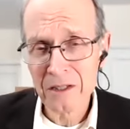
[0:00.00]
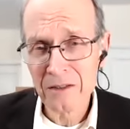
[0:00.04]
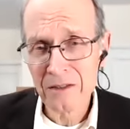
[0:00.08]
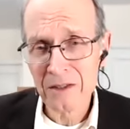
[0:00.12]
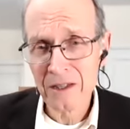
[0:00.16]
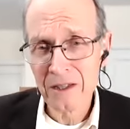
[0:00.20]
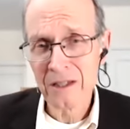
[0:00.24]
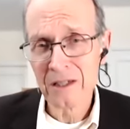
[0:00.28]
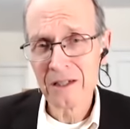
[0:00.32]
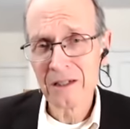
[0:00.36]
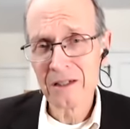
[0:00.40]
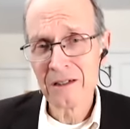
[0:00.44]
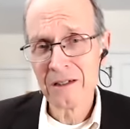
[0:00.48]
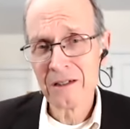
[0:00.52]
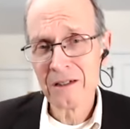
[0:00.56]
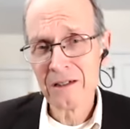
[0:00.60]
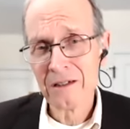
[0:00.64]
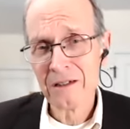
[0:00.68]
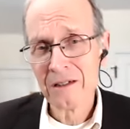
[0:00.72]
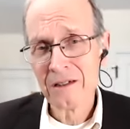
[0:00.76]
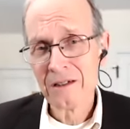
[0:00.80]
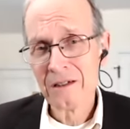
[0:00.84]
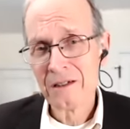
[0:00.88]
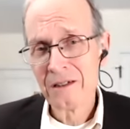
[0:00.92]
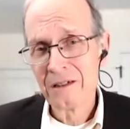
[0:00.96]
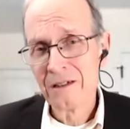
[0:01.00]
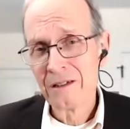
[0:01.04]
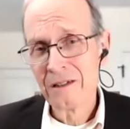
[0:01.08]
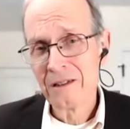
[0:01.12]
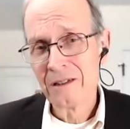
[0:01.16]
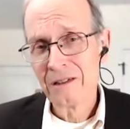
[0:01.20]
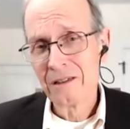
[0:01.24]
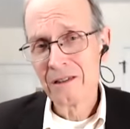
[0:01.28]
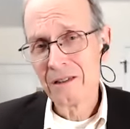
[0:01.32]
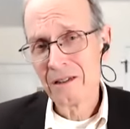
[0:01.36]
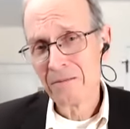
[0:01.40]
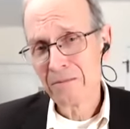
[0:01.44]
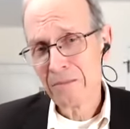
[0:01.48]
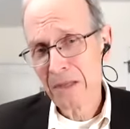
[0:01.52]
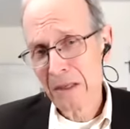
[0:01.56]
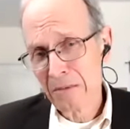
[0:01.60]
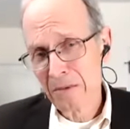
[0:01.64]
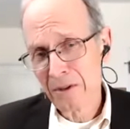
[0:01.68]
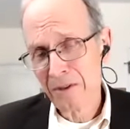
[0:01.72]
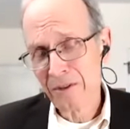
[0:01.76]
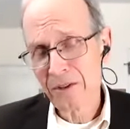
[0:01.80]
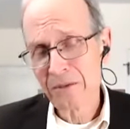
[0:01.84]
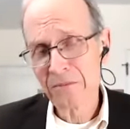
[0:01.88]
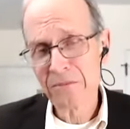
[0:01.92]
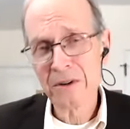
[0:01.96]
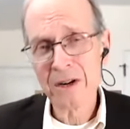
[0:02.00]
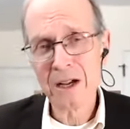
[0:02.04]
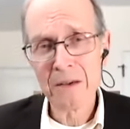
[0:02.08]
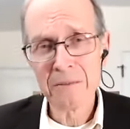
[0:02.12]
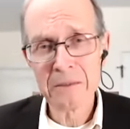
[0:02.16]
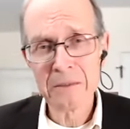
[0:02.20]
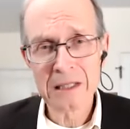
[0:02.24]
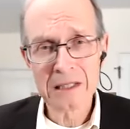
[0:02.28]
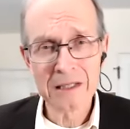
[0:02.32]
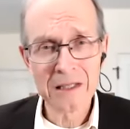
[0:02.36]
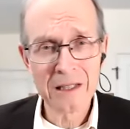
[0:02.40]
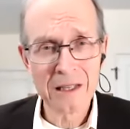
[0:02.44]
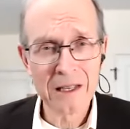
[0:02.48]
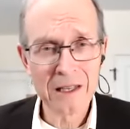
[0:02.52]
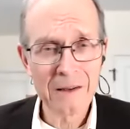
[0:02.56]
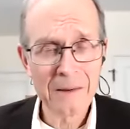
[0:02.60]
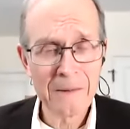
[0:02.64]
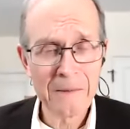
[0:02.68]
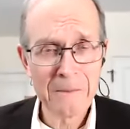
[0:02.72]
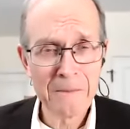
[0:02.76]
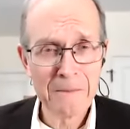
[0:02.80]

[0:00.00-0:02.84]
than, than people of the promised land.